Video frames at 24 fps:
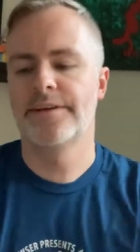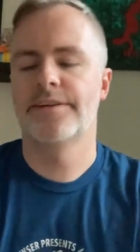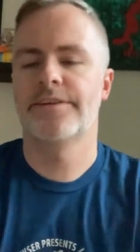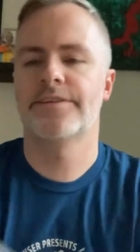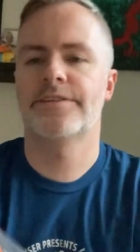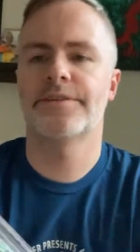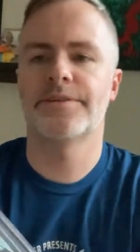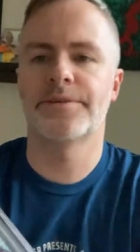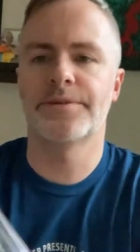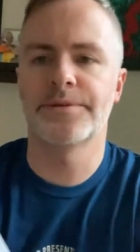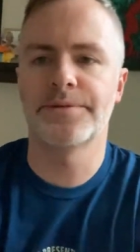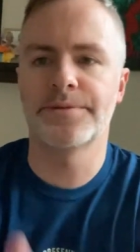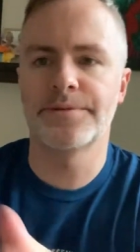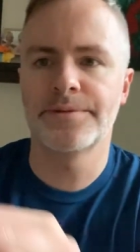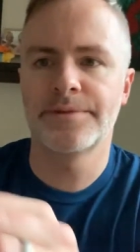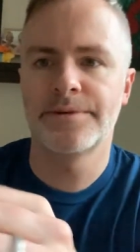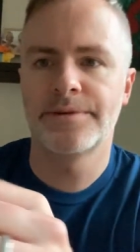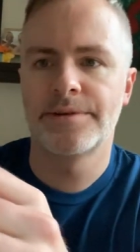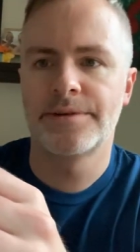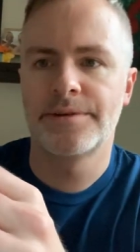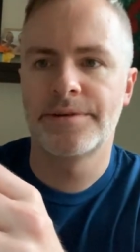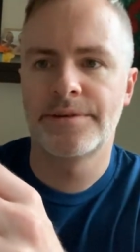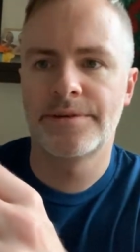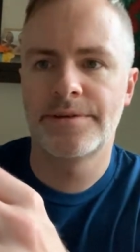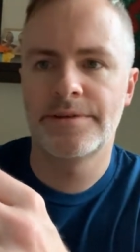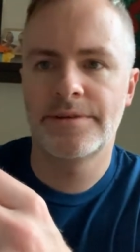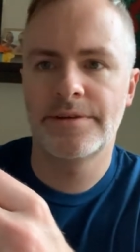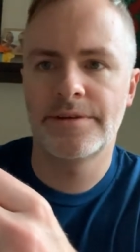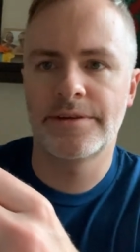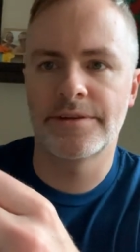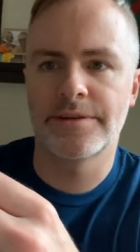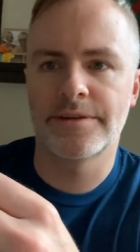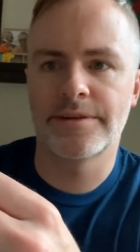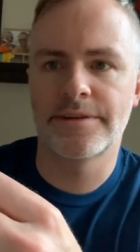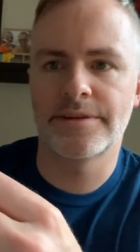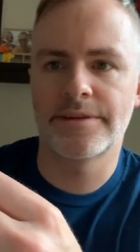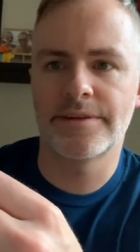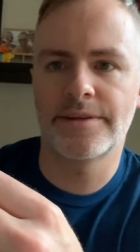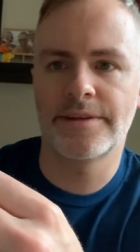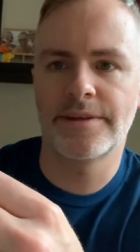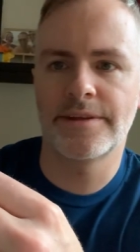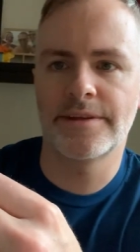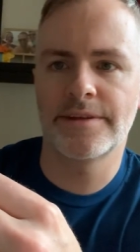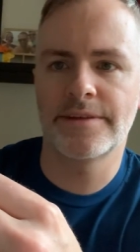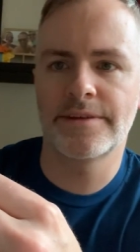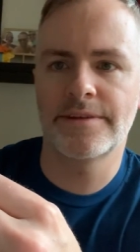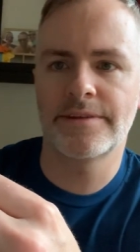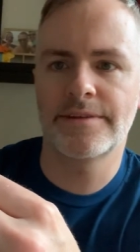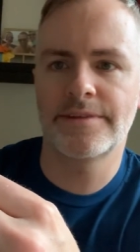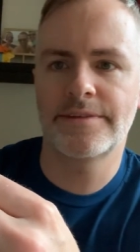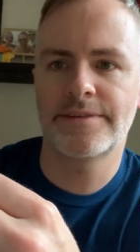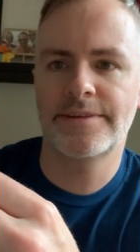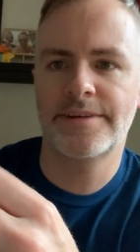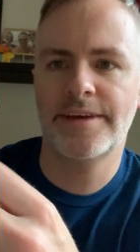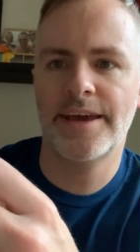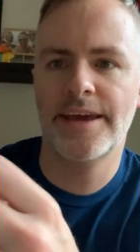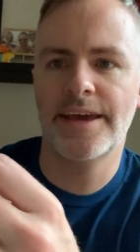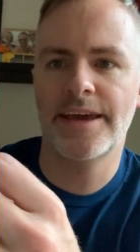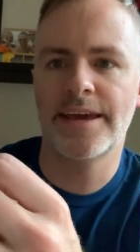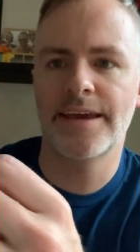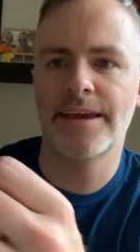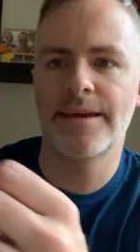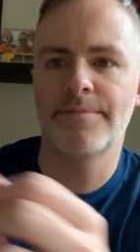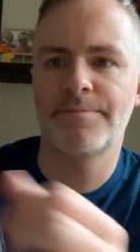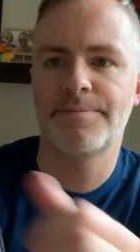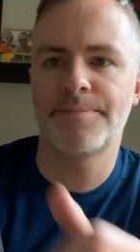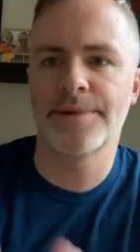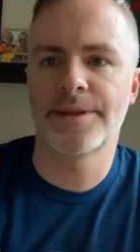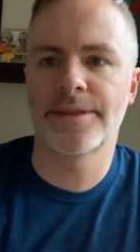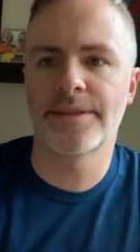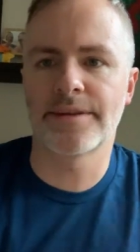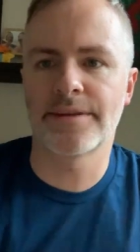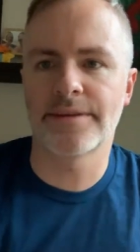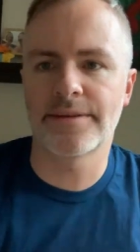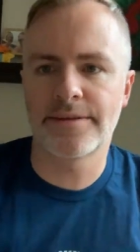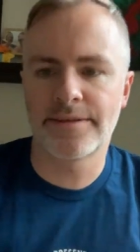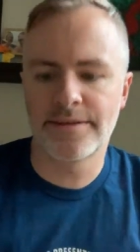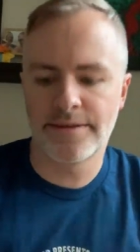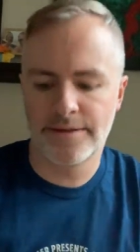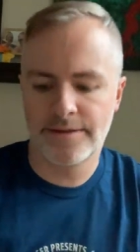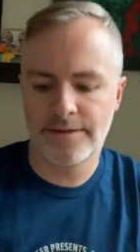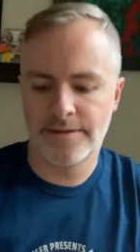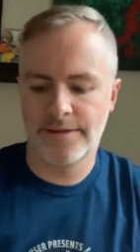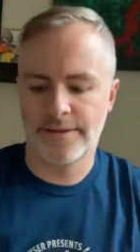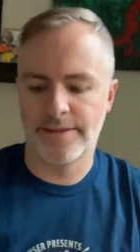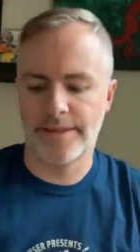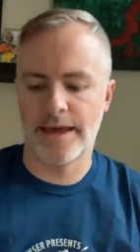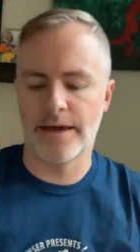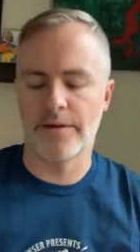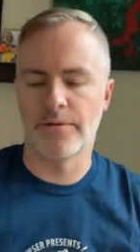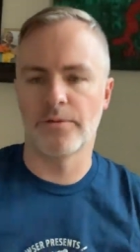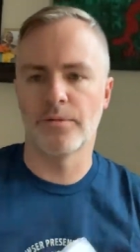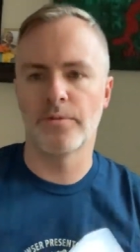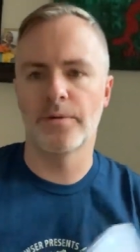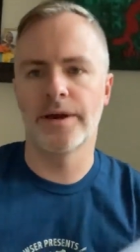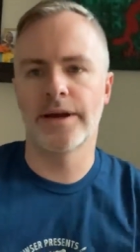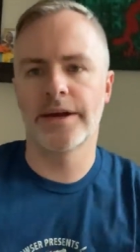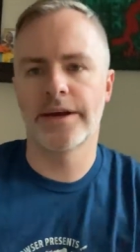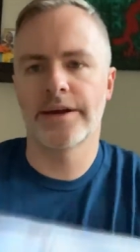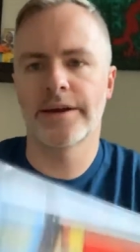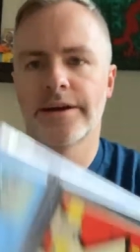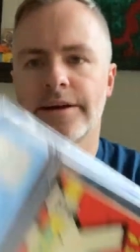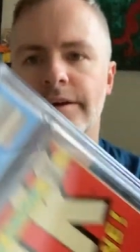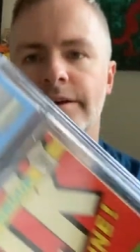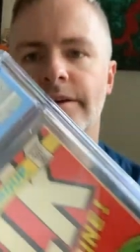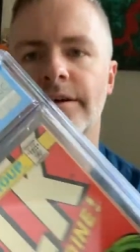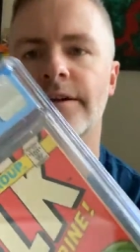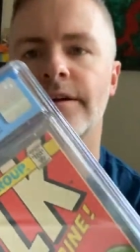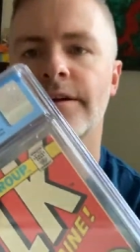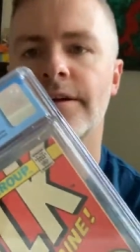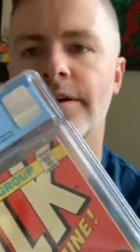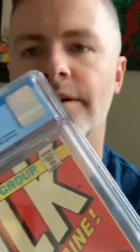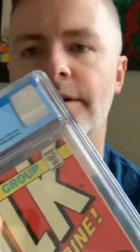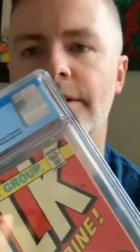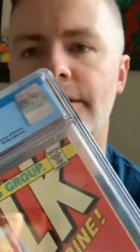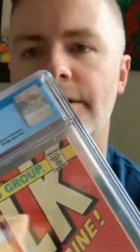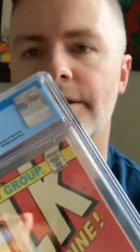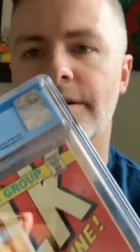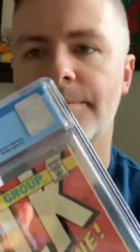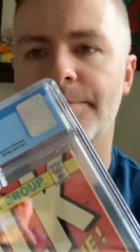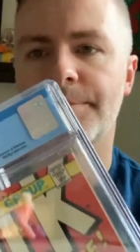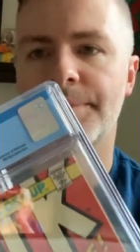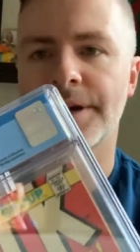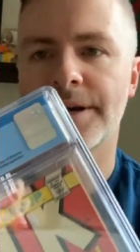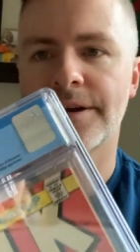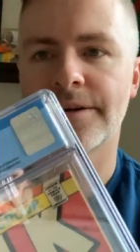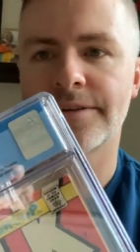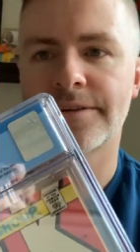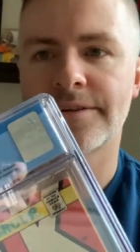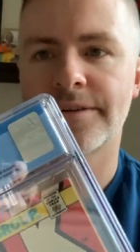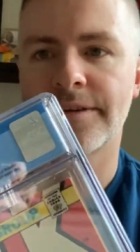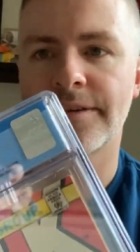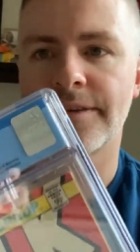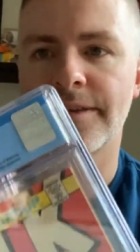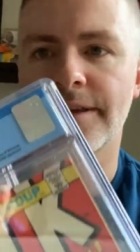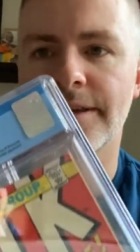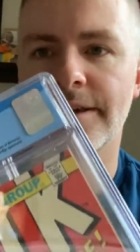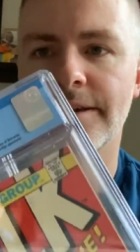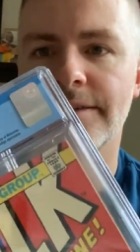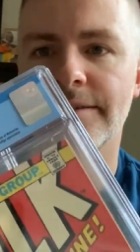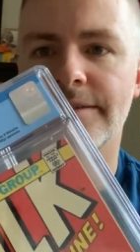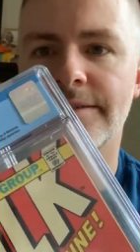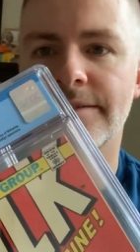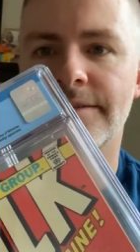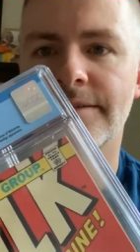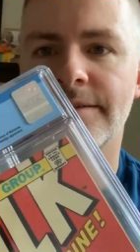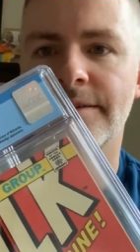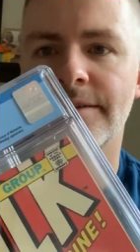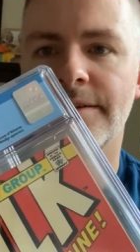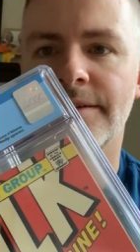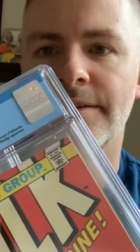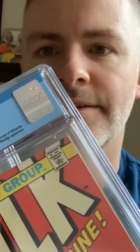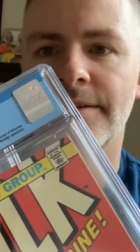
So, you know, the tape and that wear compared to this,